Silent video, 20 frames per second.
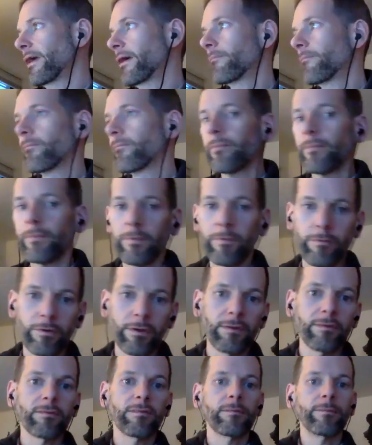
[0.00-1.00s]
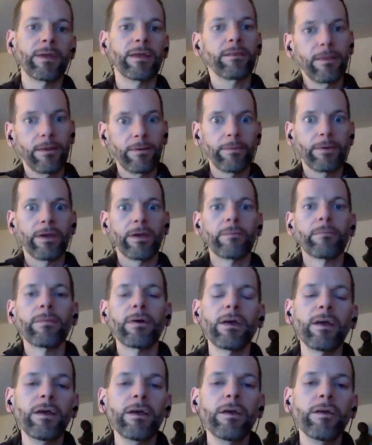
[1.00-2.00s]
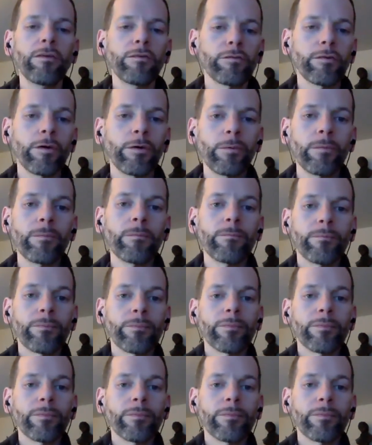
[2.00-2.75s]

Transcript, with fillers: that so you can see. There we go. So